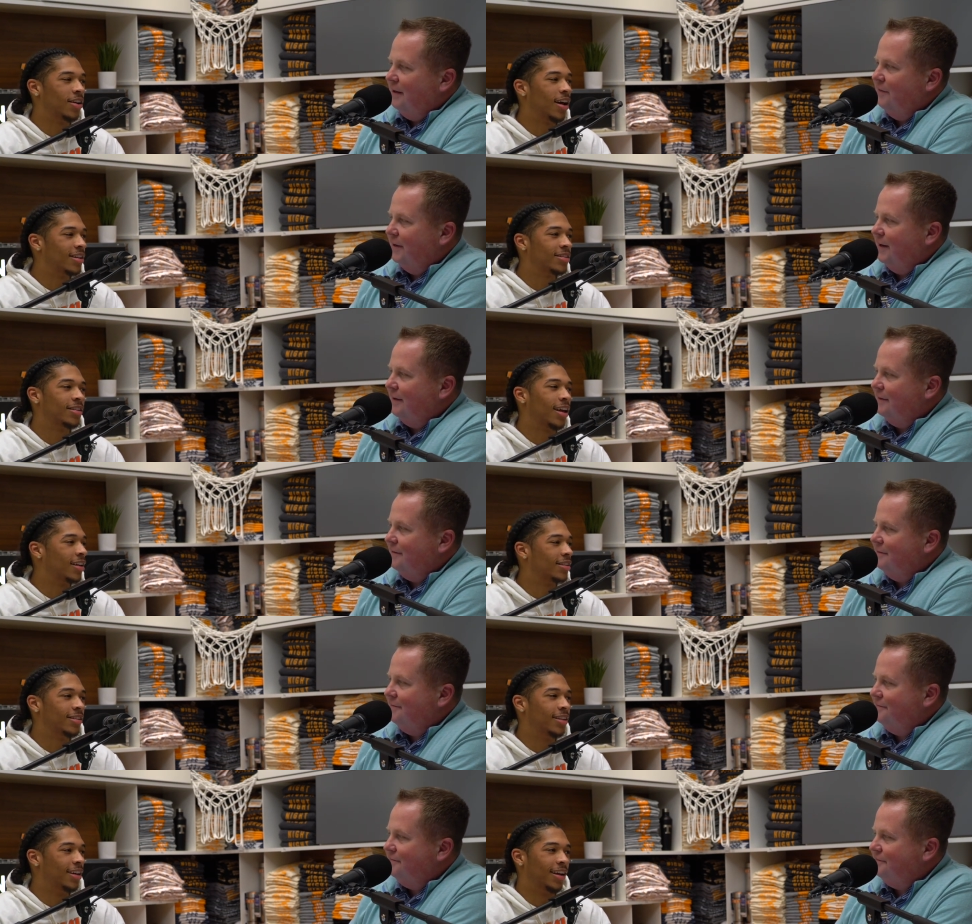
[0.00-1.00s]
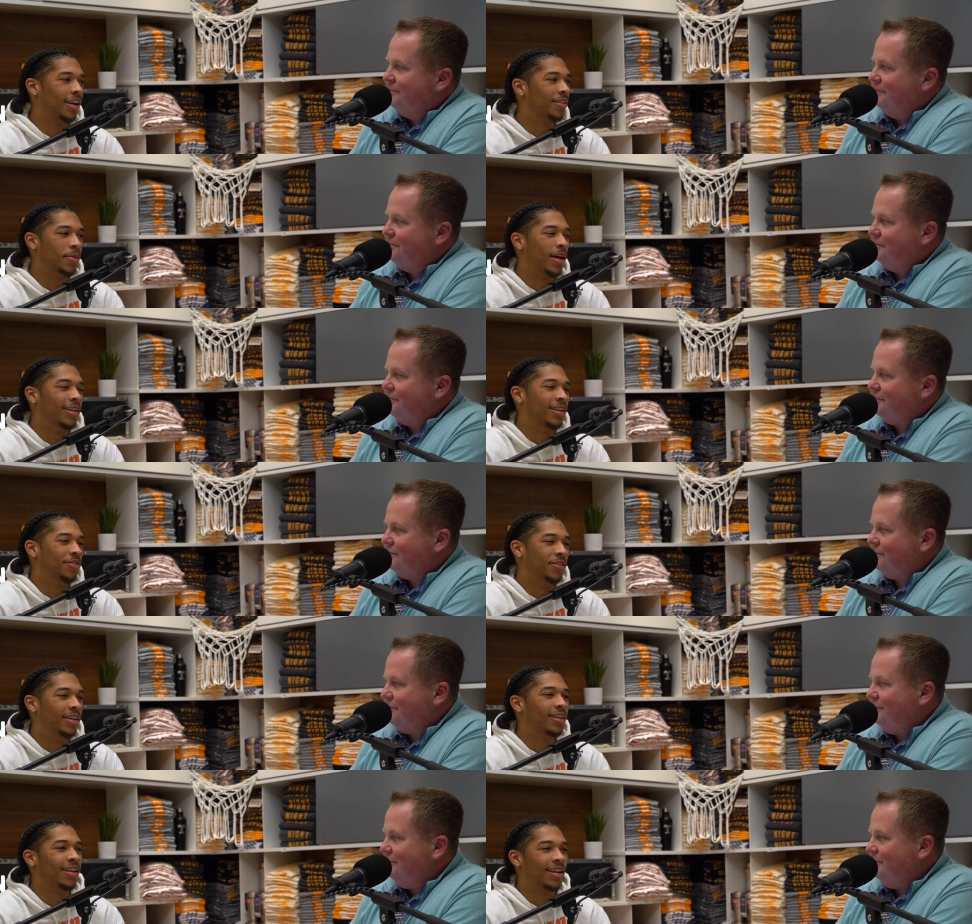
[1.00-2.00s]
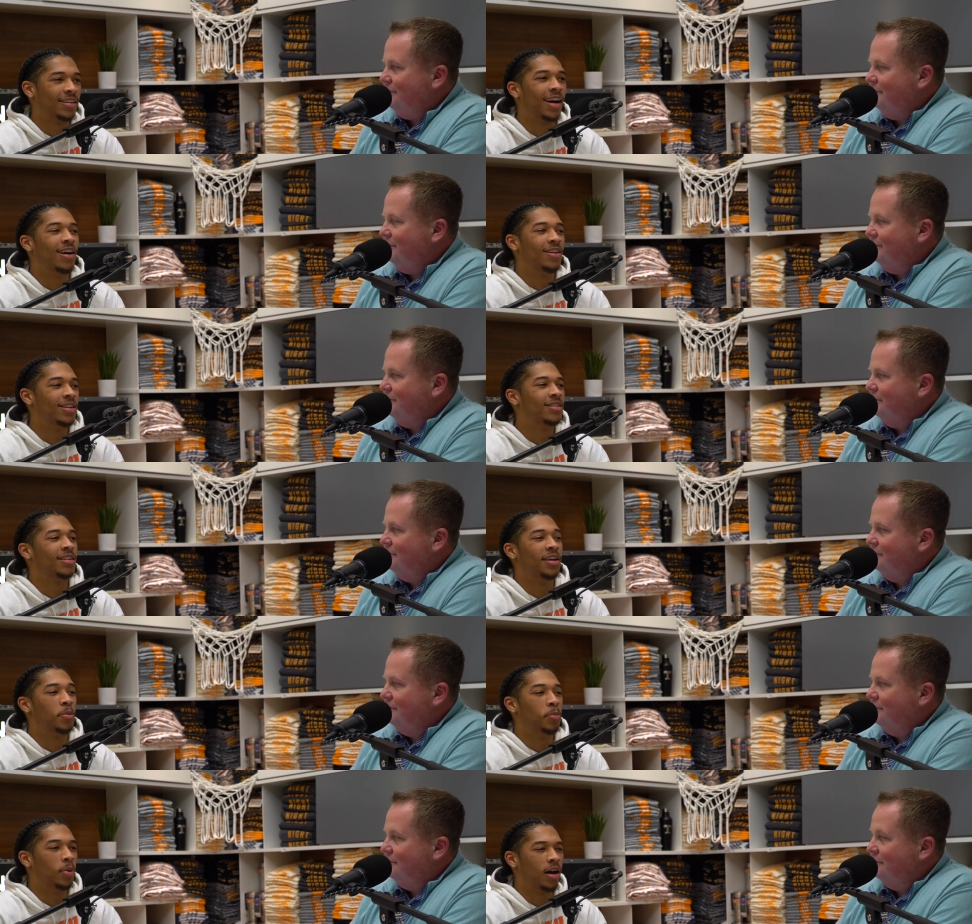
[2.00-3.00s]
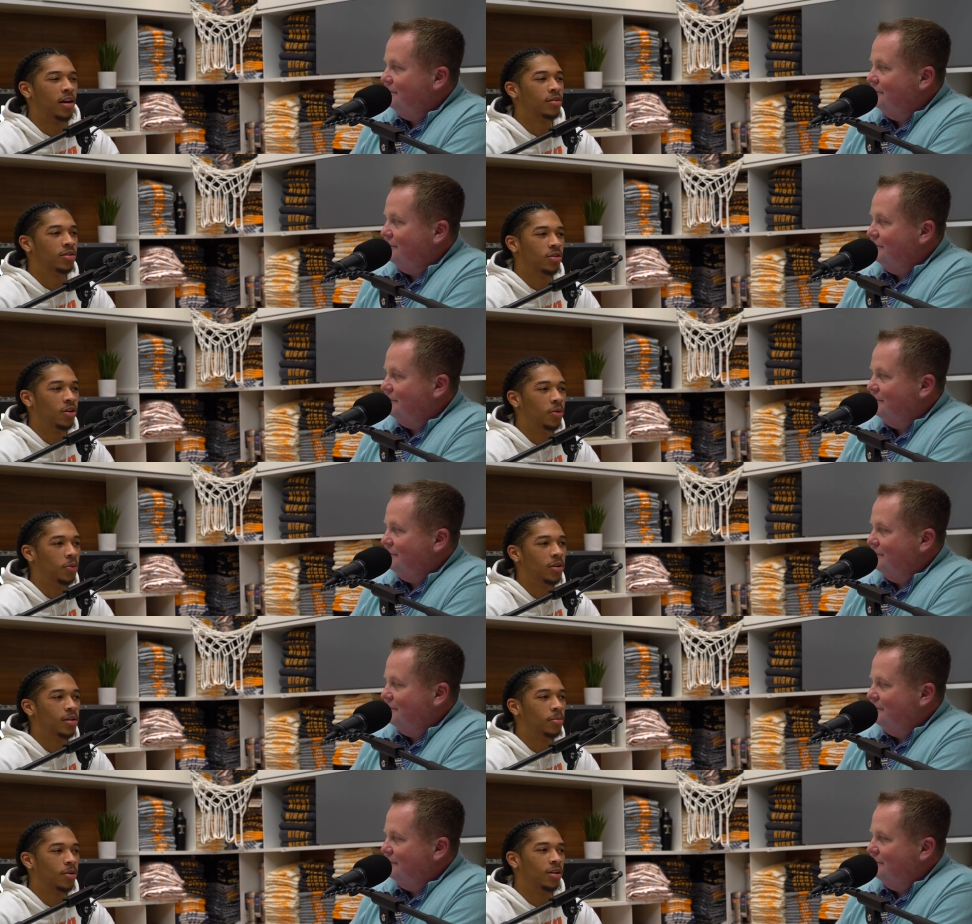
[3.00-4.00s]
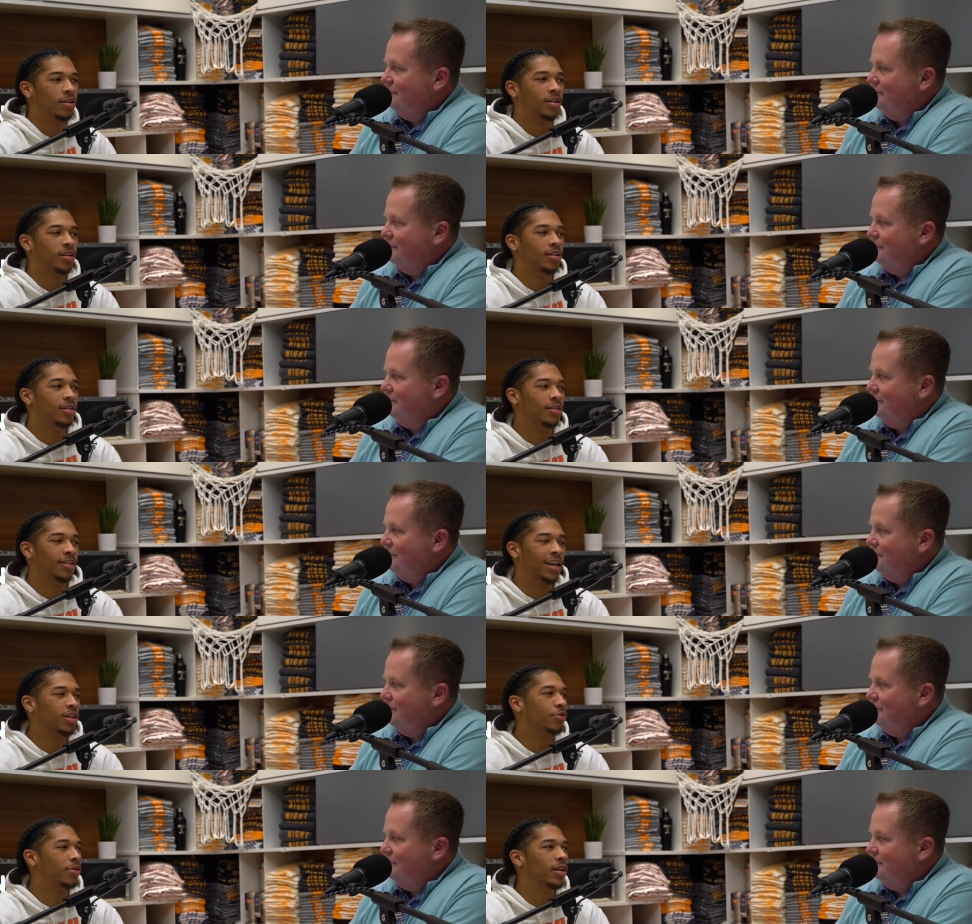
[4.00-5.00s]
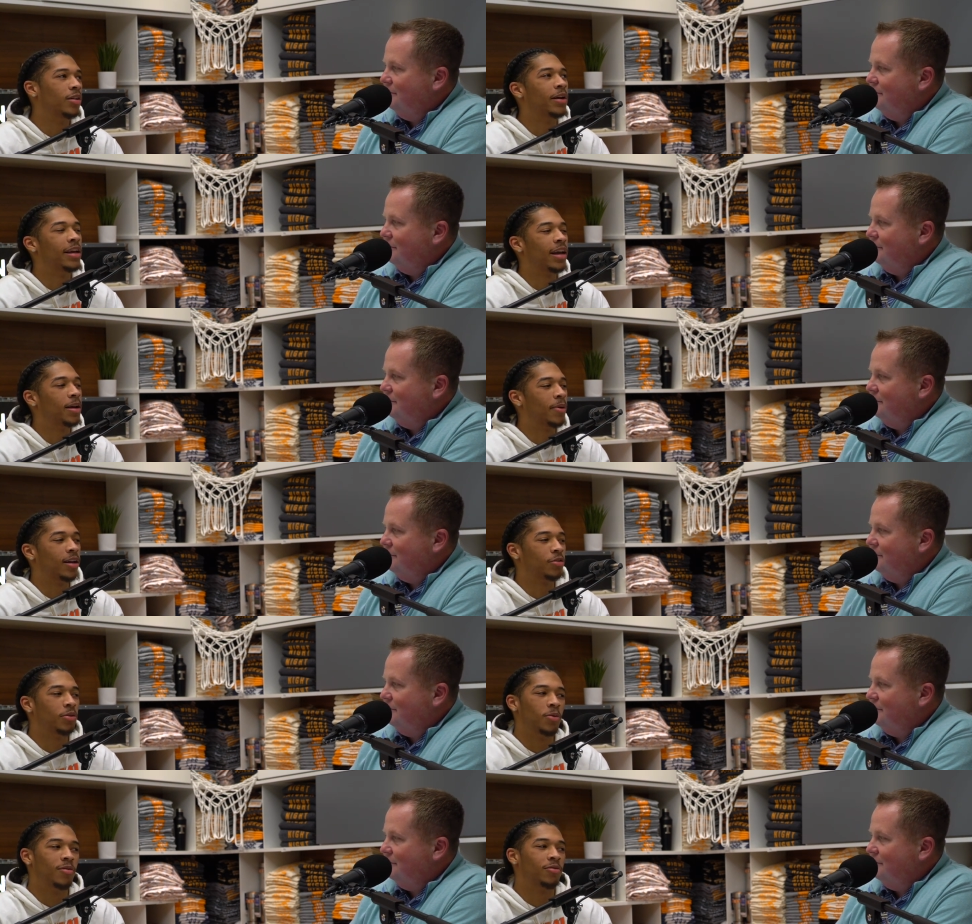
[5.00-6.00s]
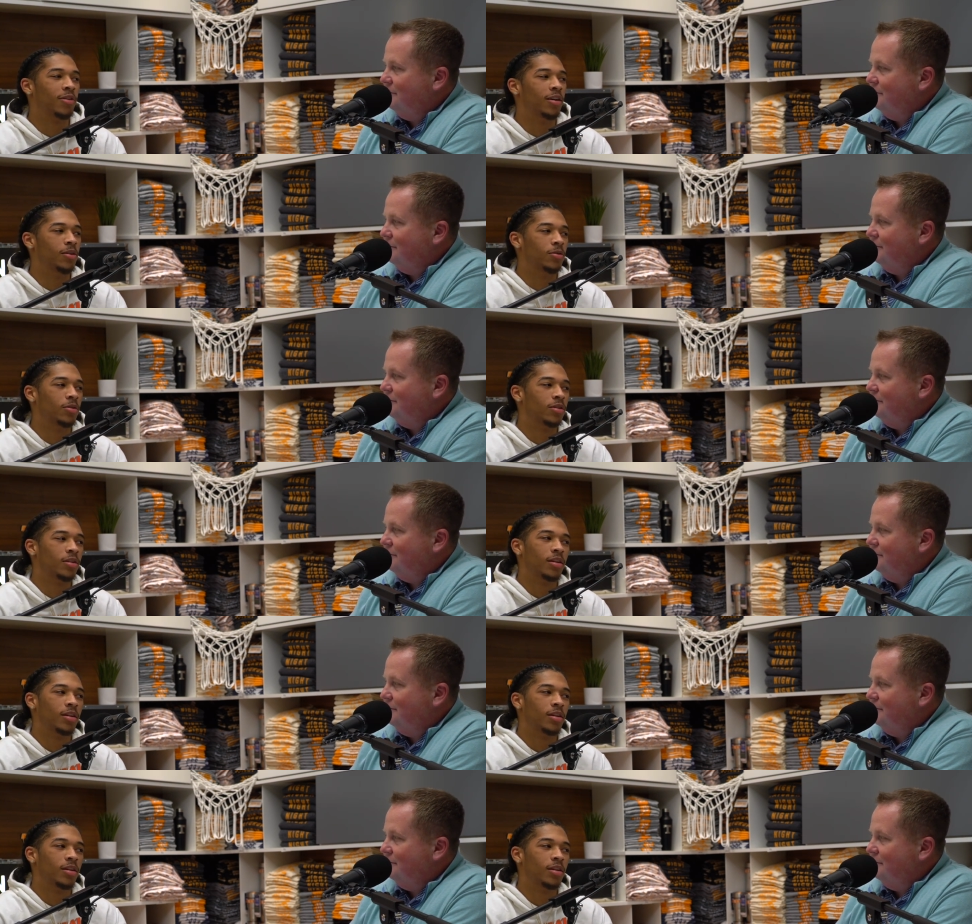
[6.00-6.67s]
Speaker 1: living I, it. I, yeah, I'm not living it. Like I understand, but I saw what LeBron did. That three when he came back three one finals.